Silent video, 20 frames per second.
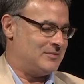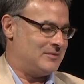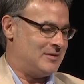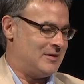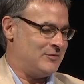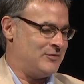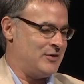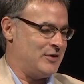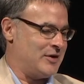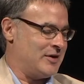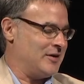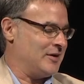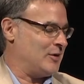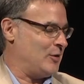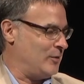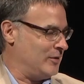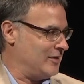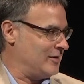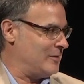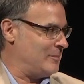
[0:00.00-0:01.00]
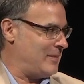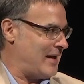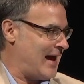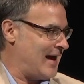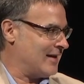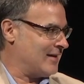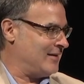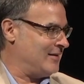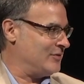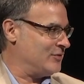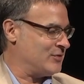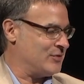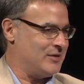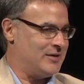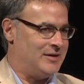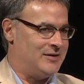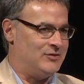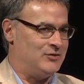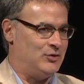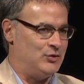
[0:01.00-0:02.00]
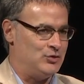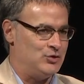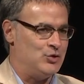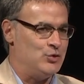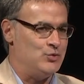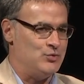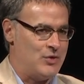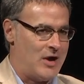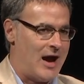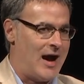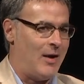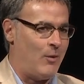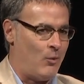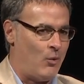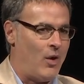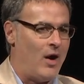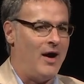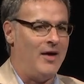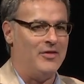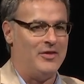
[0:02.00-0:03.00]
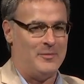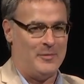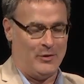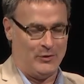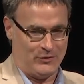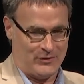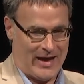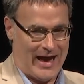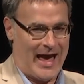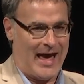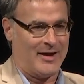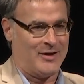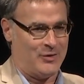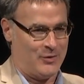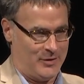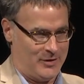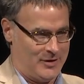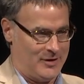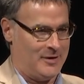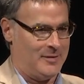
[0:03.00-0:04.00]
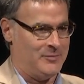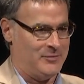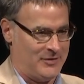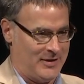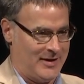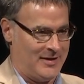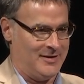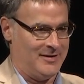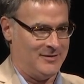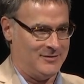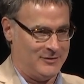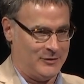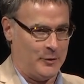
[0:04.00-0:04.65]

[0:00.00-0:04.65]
if you're going to go into the backcountry, do you not want the most accurate, updated